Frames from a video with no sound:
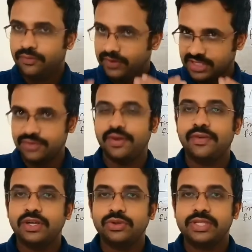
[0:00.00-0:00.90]
First we
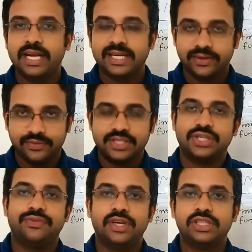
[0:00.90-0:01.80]
want to select a
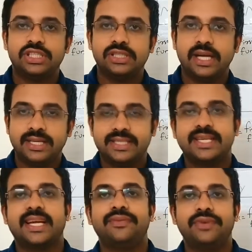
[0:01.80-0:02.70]
first function and
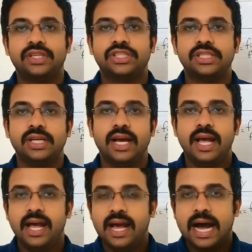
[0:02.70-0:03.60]
second function.
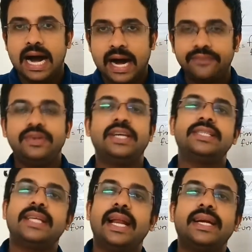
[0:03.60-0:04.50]
After
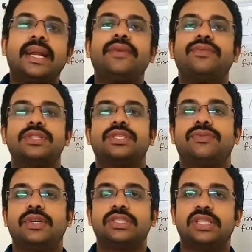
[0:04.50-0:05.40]
selecting first
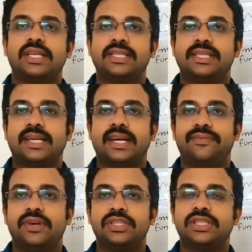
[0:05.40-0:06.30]
function and
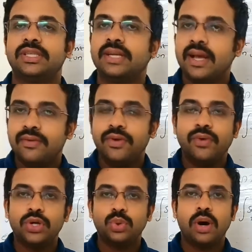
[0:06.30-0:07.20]
second function, we
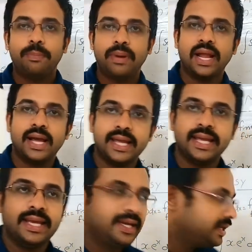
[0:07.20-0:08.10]
want to apply